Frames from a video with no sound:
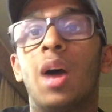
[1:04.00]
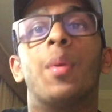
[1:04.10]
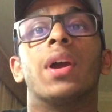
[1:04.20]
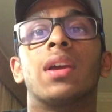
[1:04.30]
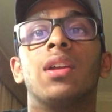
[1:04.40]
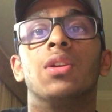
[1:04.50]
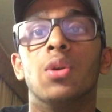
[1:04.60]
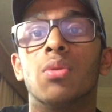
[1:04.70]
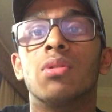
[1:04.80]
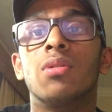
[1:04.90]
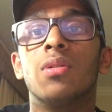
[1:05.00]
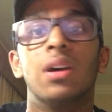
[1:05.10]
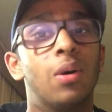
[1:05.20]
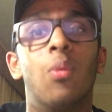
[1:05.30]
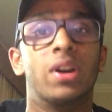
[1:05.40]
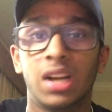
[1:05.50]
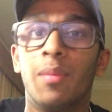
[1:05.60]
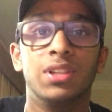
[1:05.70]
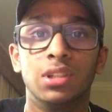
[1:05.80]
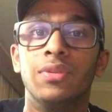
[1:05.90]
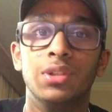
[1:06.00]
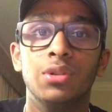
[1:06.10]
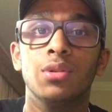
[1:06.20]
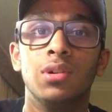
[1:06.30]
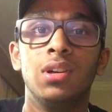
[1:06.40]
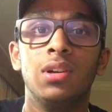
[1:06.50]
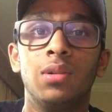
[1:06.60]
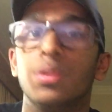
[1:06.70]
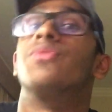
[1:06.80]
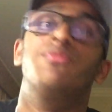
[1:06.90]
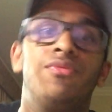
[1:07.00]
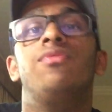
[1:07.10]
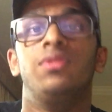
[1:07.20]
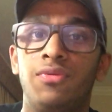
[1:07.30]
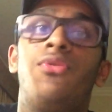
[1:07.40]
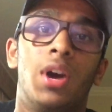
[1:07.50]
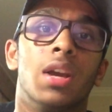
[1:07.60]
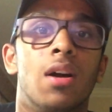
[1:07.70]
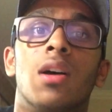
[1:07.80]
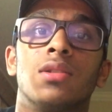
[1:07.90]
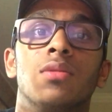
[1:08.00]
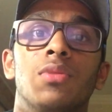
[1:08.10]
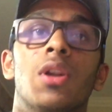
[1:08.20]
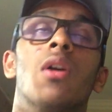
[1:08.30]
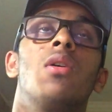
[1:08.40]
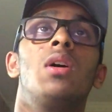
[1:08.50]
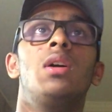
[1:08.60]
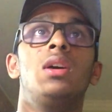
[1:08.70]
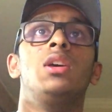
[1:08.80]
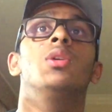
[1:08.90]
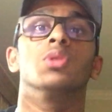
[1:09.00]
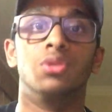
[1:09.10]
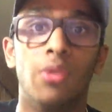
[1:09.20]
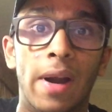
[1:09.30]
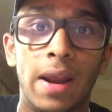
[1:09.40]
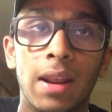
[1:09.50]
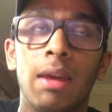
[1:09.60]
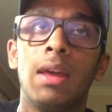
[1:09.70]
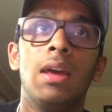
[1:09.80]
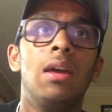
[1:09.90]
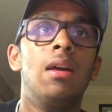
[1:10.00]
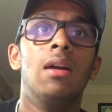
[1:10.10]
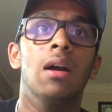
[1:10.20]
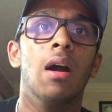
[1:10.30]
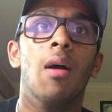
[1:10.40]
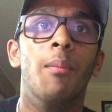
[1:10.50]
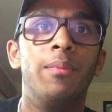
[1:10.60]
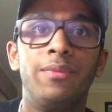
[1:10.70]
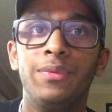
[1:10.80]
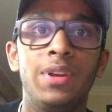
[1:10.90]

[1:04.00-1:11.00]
I'm like, dude, what I got myself into was fucking awesome, It was great. Um,